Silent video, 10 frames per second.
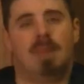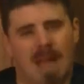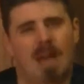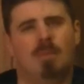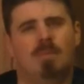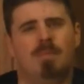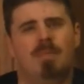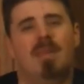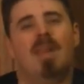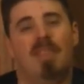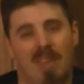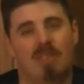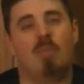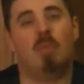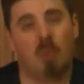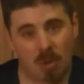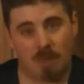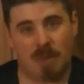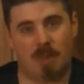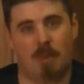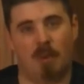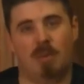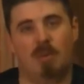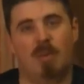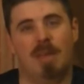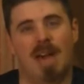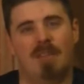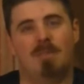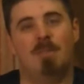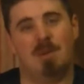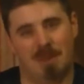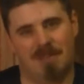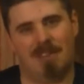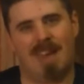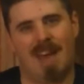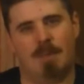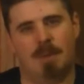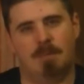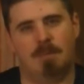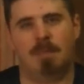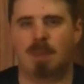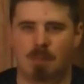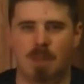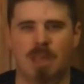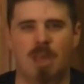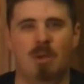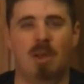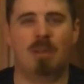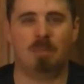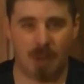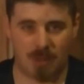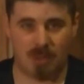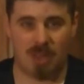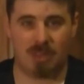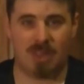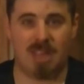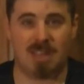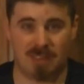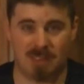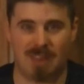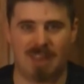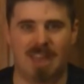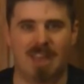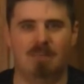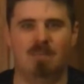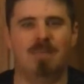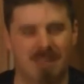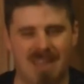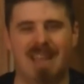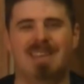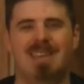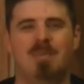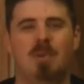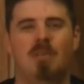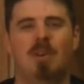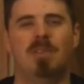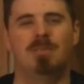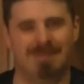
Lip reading: Now, this would be the point where we'd have a moment for Cap. But you and I both know that he doesn't die here, so let's just move on.